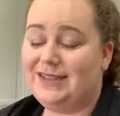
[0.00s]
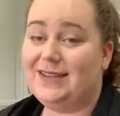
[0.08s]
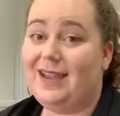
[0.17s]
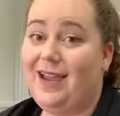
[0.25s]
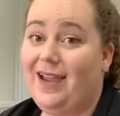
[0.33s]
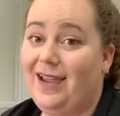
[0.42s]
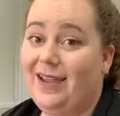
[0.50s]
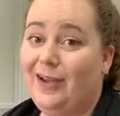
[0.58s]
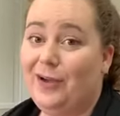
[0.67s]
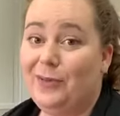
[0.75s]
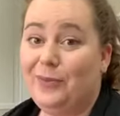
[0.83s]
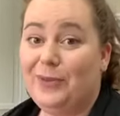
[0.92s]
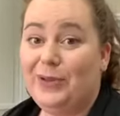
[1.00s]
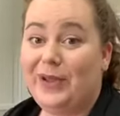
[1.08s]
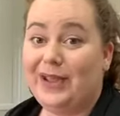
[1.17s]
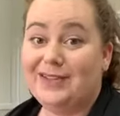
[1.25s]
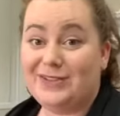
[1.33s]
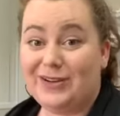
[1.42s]
I hope you guys
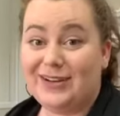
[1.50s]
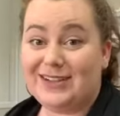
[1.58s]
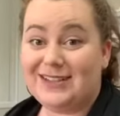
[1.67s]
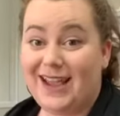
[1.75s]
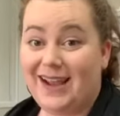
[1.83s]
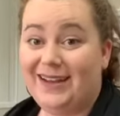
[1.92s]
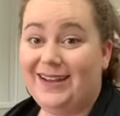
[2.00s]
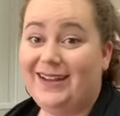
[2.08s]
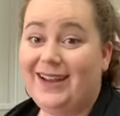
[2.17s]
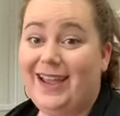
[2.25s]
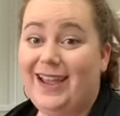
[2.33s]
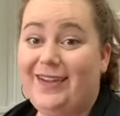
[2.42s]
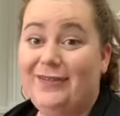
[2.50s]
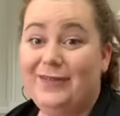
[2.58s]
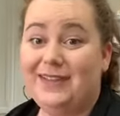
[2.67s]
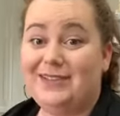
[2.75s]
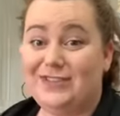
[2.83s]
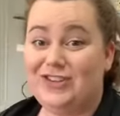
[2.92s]
are excited. I have
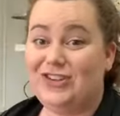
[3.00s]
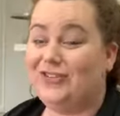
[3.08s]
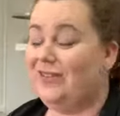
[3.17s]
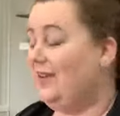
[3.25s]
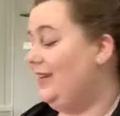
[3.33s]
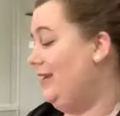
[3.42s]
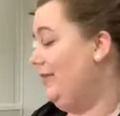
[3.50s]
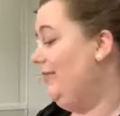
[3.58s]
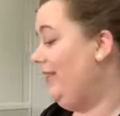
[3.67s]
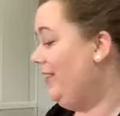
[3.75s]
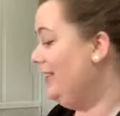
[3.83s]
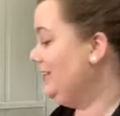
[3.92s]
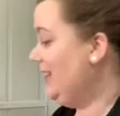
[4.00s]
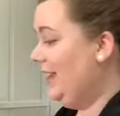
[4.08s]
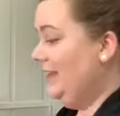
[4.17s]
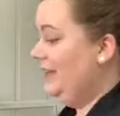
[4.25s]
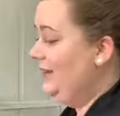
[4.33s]
missed you and I am very excited